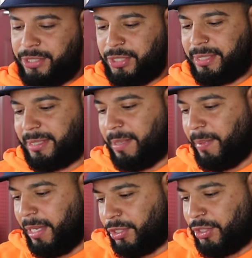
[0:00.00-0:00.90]
it just to
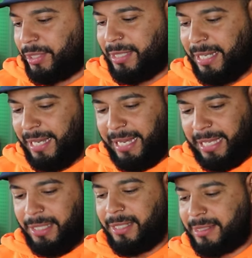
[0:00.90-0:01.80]
me it just
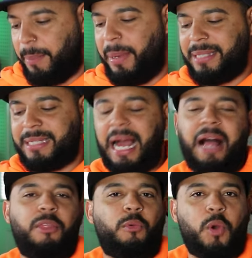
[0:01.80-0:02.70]
it looks the best
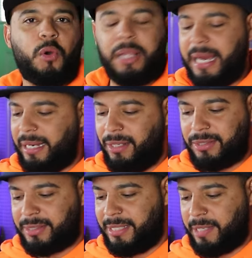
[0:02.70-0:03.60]
on the road glide it
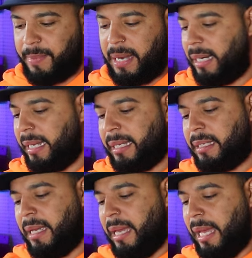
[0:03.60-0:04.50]
looks sick man like
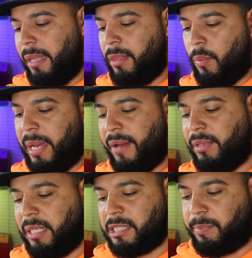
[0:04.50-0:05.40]
the way
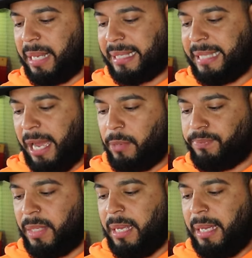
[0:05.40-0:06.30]
everything is blacked
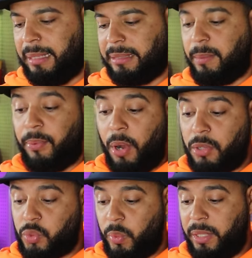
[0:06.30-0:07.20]
out like the
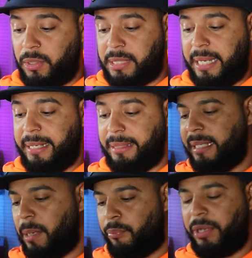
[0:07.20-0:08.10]
bronze wheels on it. I
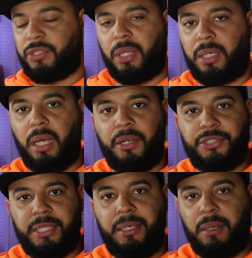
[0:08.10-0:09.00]
think it brings all the
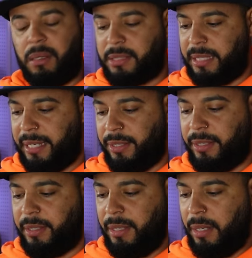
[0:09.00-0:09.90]
colors in all
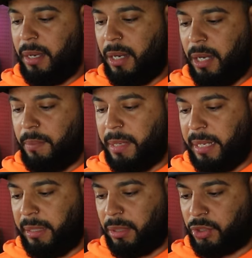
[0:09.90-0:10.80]
together. Um,
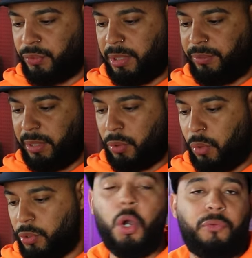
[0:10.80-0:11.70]
and it looks really really
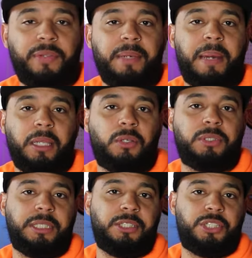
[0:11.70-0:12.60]
cool hopefully my
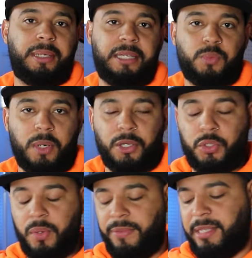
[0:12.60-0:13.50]
local dealership gets one or
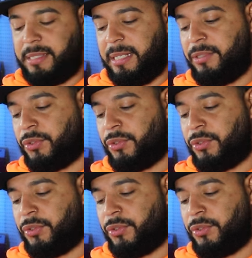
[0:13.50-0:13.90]
two of these in